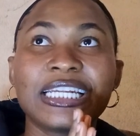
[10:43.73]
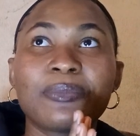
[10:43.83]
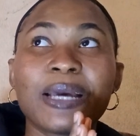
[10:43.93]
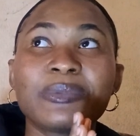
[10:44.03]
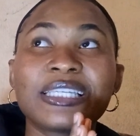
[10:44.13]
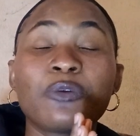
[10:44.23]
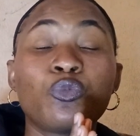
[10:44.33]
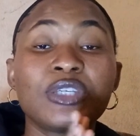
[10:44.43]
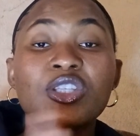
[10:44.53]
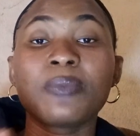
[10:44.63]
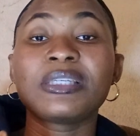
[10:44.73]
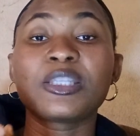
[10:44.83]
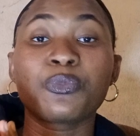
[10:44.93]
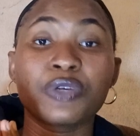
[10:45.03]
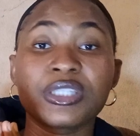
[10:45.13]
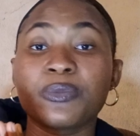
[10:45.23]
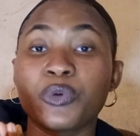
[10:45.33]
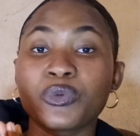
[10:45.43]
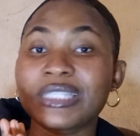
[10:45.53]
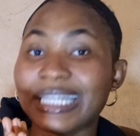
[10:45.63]
The Bible says wisdom is the
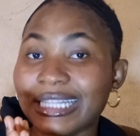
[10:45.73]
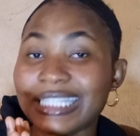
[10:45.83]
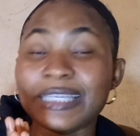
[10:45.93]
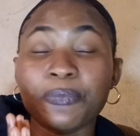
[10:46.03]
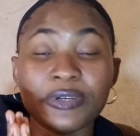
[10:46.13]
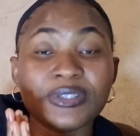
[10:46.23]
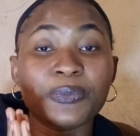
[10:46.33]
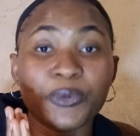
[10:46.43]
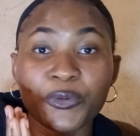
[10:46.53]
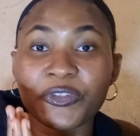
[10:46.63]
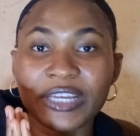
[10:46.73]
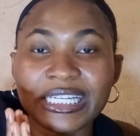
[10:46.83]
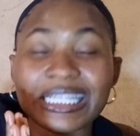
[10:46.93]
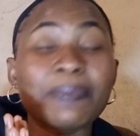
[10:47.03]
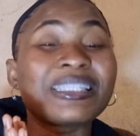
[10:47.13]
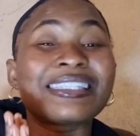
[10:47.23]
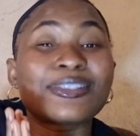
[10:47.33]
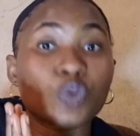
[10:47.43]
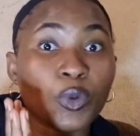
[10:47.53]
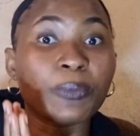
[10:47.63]
principal thing, is a principal thing. That means it's
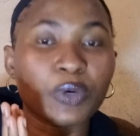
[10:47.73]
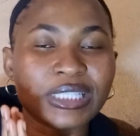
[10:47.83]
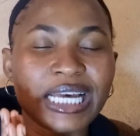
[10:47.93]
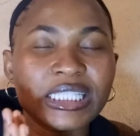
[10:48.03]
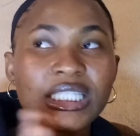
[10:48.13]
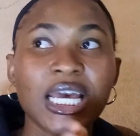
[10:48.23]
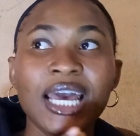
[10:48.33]
so important.